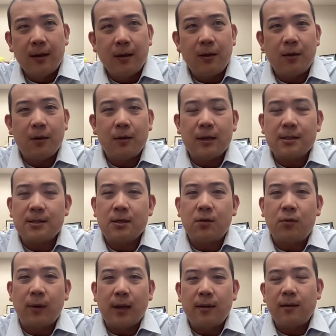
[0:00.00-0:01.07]
You know, that's the
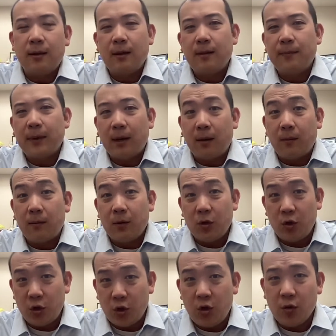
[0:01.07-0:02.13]
great thing about
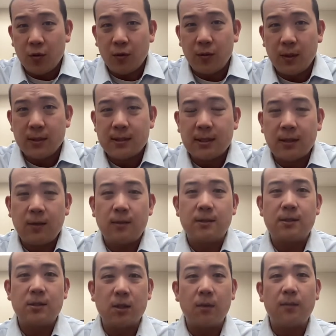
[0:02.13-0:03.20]
you is that
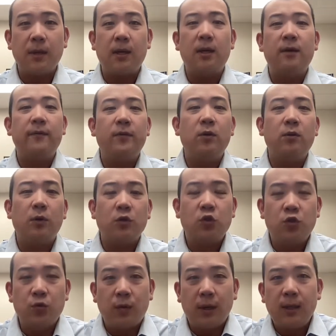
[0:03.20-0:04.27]
so many of you are
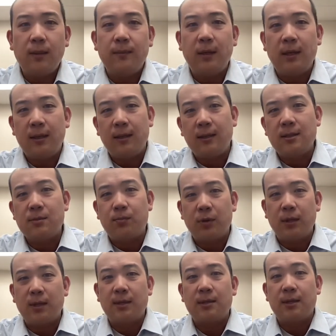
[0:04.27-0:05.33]
joining me in these
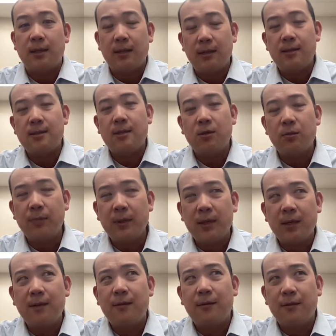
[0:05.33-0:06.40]
breathing techniques that you're
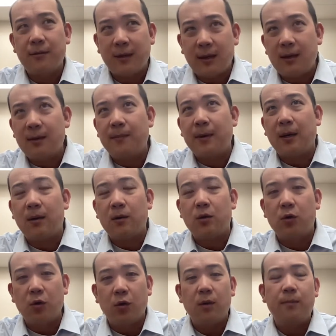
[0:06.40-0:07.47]
beginning to think
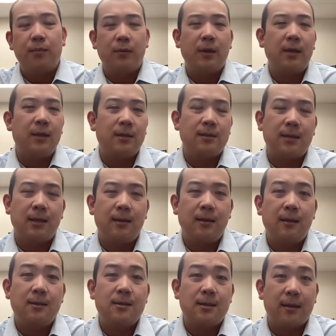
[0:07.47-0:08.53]
about good breathing
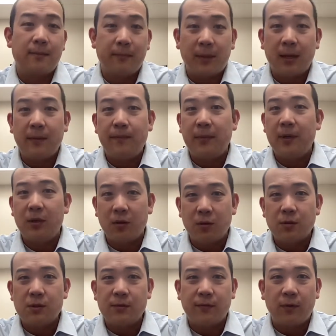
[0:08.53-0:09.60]
techniques that might be
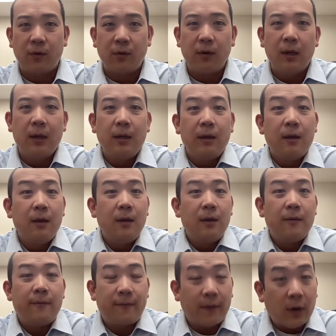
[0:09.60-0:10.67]
useful
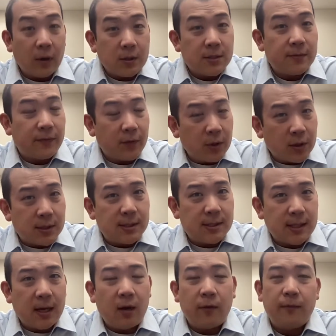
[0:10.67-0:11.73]
first for
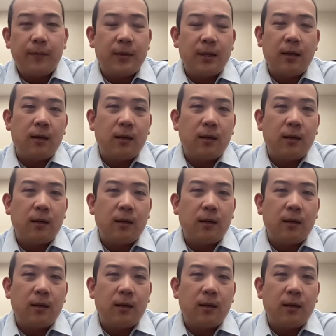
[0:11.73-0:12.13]
yourself, but then